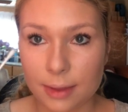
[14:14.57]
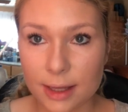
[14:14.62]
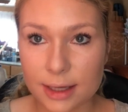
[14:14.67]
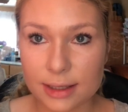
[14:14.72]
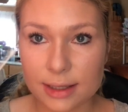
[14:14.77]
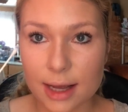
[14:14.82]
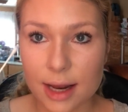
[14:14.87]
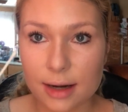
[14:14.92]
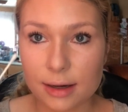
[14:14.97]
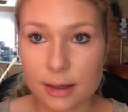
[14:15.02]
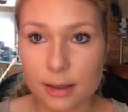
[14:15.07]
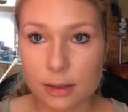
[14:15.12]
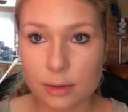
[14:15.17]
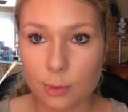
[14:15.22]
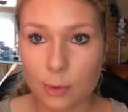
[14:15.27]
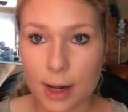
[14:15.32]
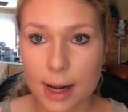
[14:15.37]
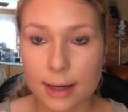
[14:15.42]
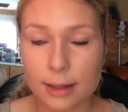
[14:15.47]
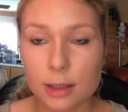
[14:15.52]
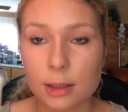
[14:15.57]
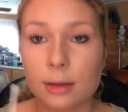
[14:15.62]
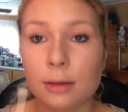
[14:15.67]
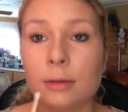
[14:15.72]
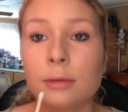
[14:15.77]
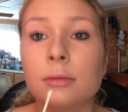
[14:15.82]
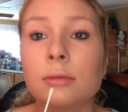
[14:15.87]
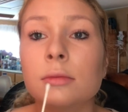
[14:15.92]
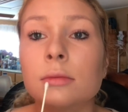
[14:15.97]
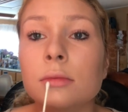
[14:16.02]
This end is wet.
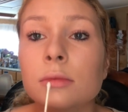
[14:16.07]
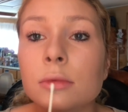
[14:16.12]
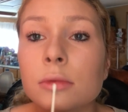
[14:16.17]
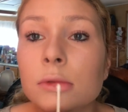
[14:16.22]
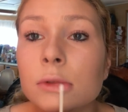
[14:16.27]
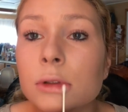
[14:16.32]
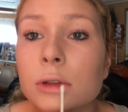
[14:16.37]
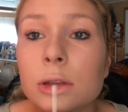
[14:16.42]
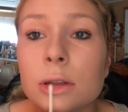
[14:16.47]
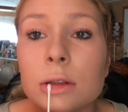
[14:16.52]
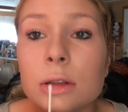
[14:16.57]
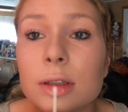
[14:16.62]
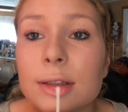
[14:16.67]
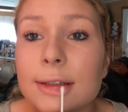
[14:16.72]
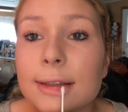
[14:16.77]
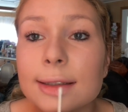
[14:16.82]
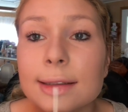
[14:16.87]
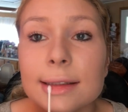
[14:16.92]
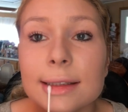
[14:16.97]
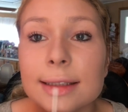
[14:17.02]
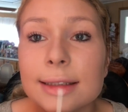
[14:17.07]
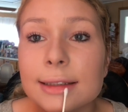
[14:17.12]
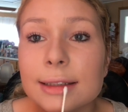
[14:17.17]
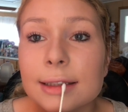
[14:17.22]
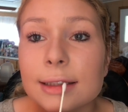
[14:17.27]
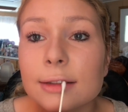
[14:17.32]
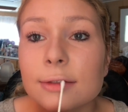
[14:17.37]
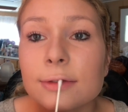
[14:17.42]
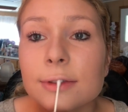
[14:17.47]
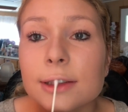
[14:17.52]
I like to
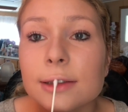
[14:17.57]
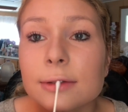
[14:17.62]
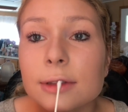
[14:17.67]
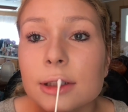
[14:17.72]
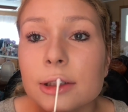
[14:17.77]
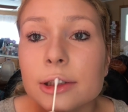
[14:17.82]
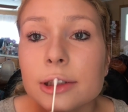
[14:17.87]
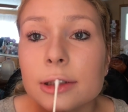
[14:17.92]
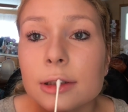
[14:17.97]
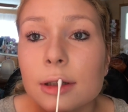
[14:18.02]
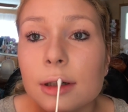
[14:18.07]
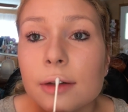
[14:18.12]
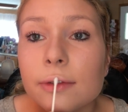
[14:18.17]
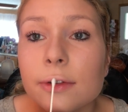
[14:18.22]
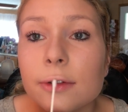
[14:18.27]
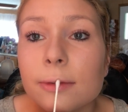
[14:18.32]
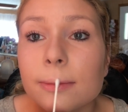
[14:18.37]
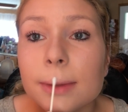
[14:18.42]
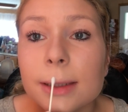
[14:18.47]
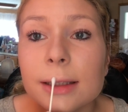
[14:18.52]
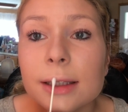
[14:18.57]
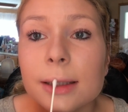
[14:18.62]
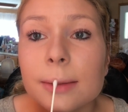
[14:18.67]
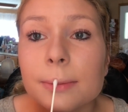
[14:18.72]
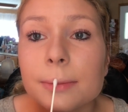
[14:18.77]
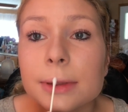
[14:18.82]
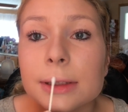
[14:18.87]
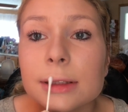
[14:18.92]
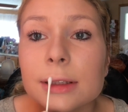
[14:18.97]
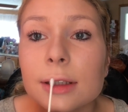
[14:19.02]
get the foundation off of my
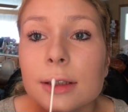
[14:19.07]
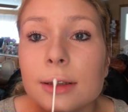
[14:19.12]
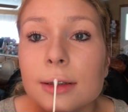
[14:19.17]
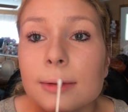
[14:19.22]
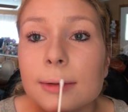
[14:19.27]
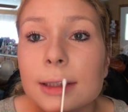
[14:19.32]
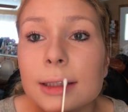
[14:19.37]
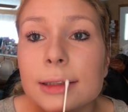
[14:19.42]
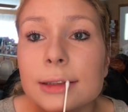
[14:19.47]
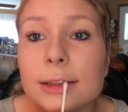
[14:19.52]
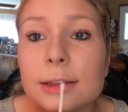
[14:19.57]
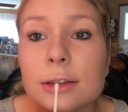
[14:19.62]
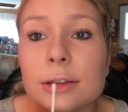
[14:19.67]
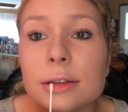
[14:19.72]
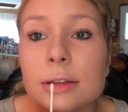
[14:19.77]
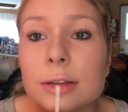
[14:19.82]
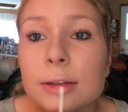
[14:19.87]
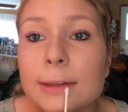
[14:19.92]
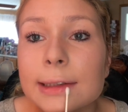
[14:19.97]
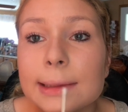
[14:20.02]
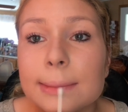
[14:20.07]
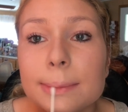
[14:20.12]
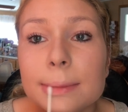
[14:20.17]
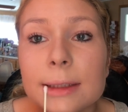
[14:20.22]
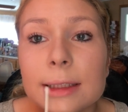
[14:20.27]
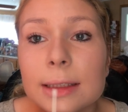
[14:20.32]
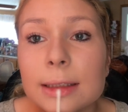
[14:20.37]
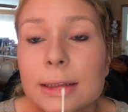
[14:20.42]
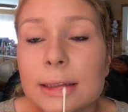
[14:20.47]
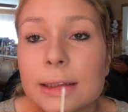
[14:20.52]
lips, otherwise it's just
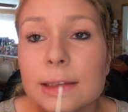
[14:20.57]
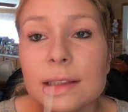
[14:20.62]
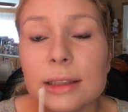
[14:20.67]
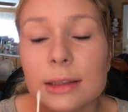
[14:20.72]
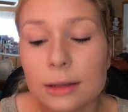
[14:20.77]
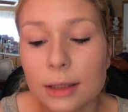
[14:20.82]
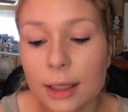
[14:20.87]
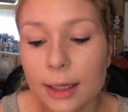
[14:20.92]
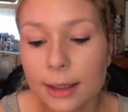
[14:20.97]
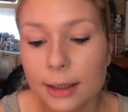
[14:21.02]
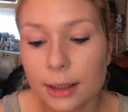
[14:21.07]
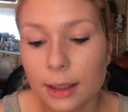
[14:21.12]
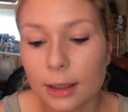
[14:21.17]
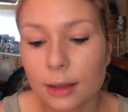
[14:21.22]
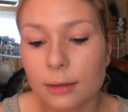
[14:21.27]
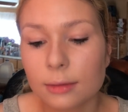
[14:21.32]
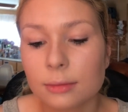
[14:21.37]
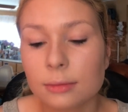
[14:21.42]
creepy and I don't like it.